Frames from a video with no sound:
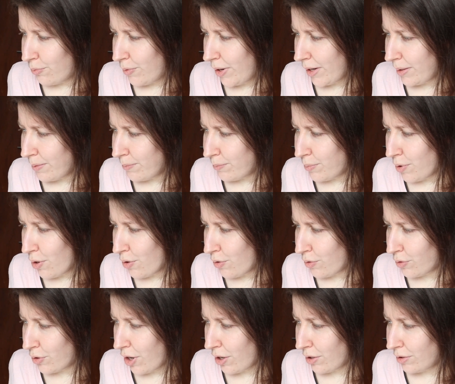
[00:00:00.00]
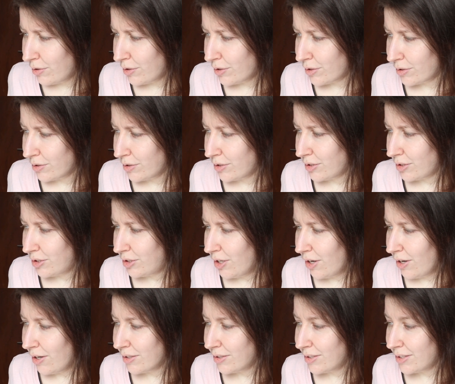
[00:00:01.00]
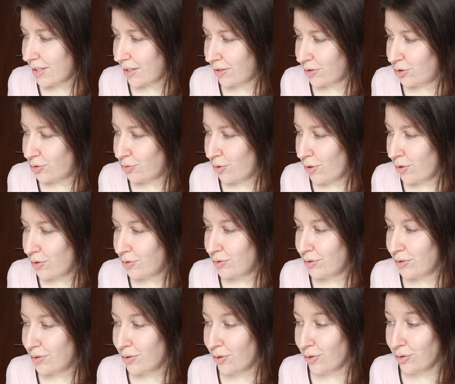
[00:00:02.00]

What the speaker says: Rainbow colored dots are drawn